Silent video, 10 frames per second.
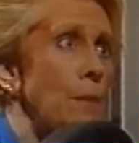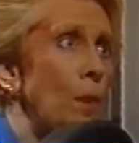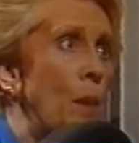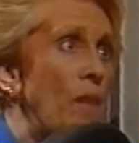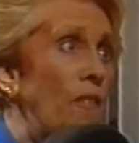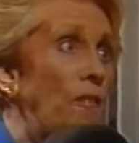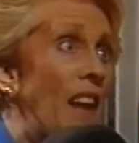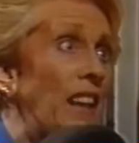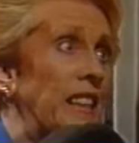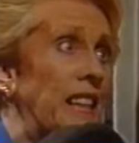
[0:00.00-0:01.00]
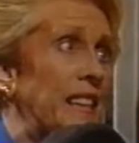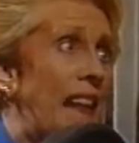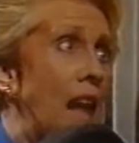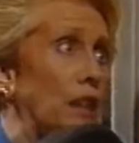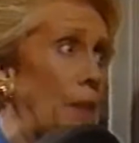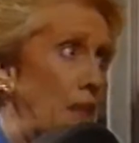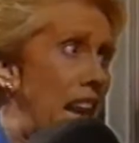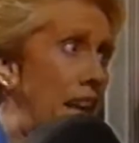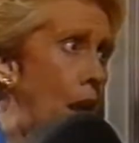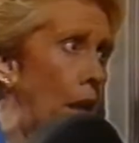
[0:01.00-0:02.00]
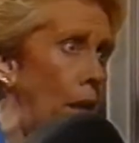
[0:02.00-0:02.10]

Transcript: you'll be invited to this house for dinner.